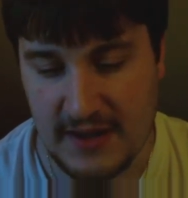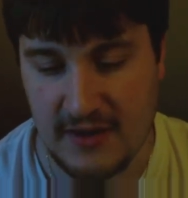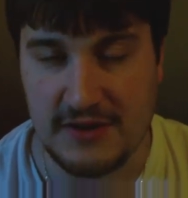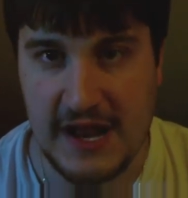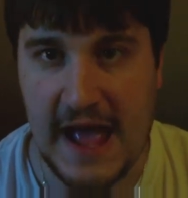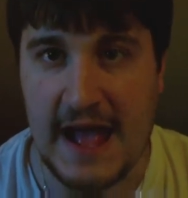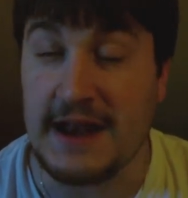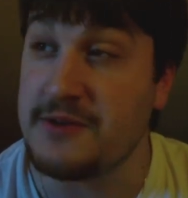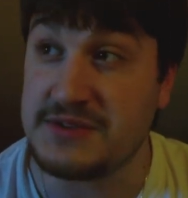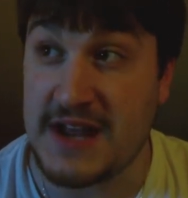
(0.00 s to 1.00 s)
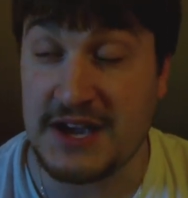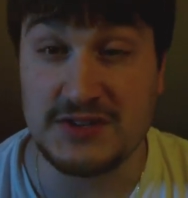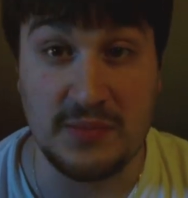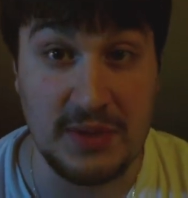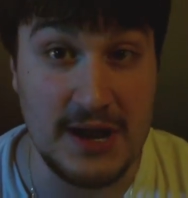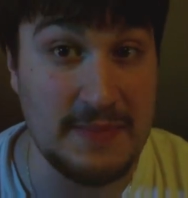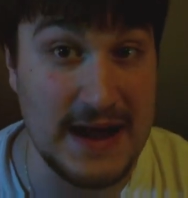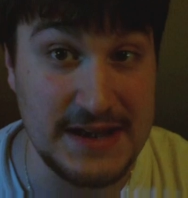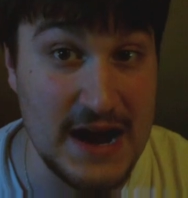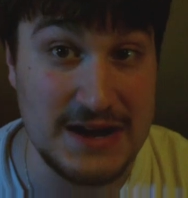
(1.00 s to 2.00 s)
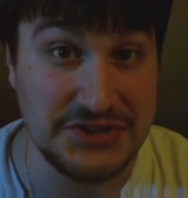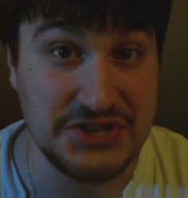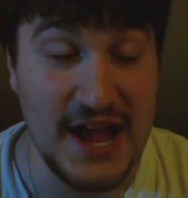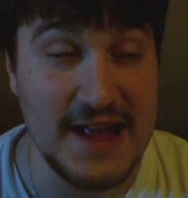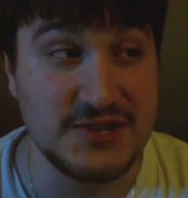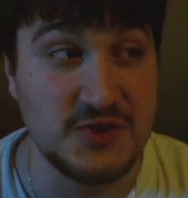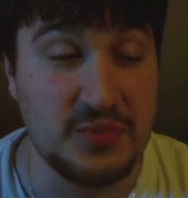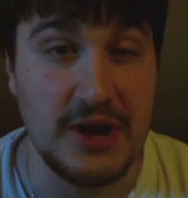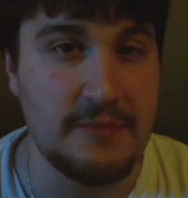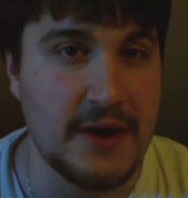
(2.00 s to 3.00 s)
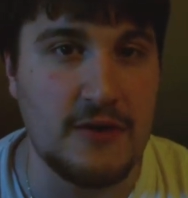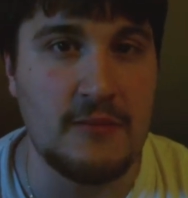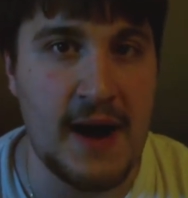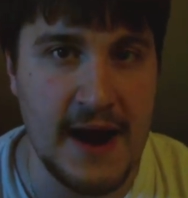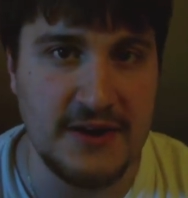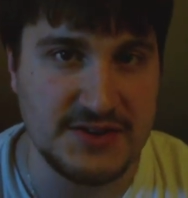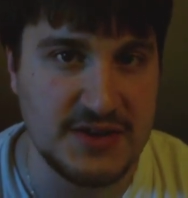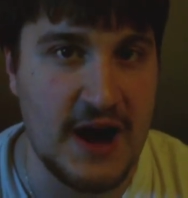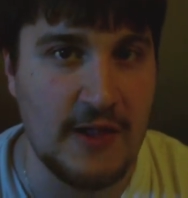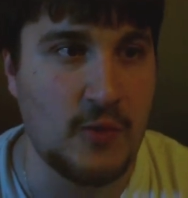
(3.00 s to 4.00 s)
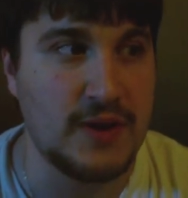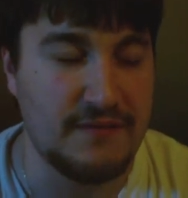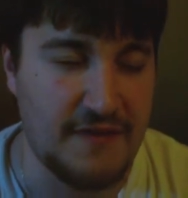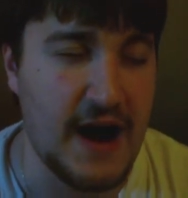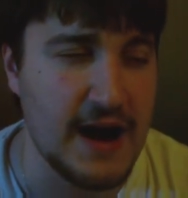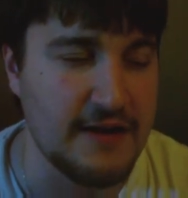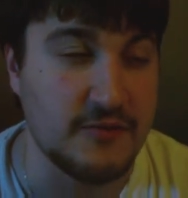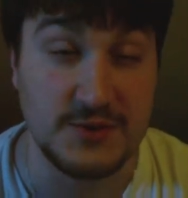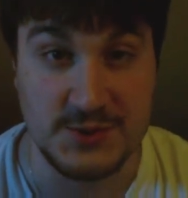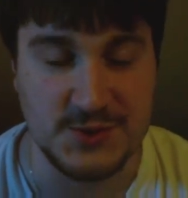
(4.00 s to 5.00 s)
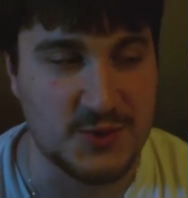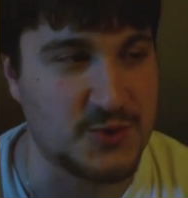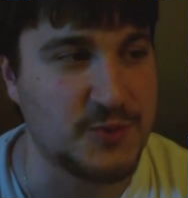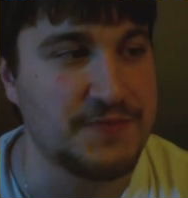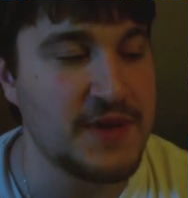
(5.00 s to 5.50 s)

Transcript: Her dad, who is actually played by Don Shanks, who played Michael Myers in Halloween 5, which is cool